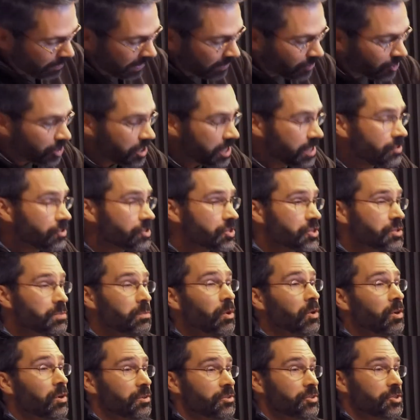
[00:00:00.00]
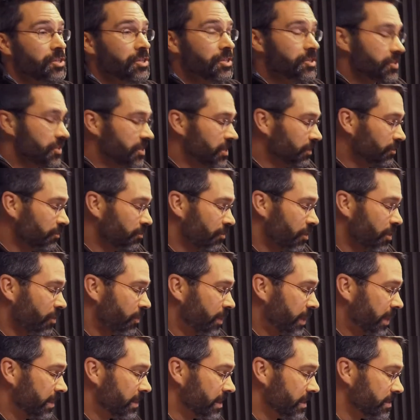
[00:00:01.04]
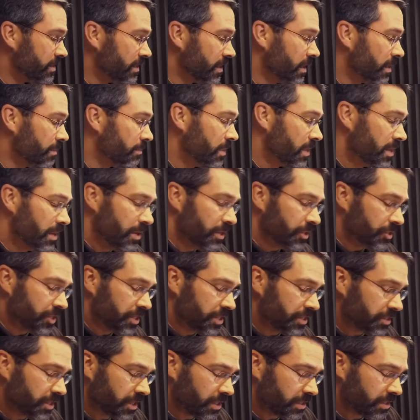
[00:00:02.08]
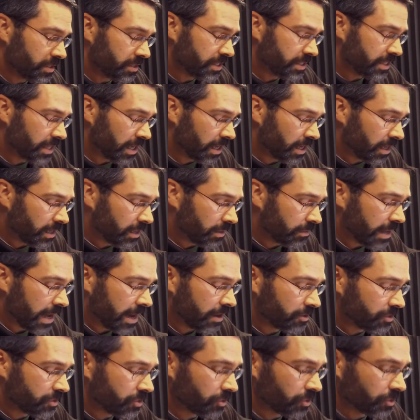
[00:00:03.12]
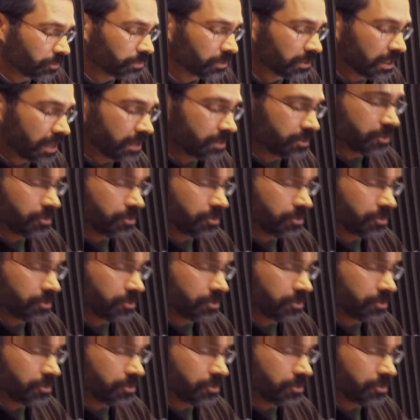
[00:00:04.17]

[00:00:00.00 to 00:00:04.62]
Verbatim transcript: and she's small. She's still growing. These, um, she's a uh, Arizona Blonde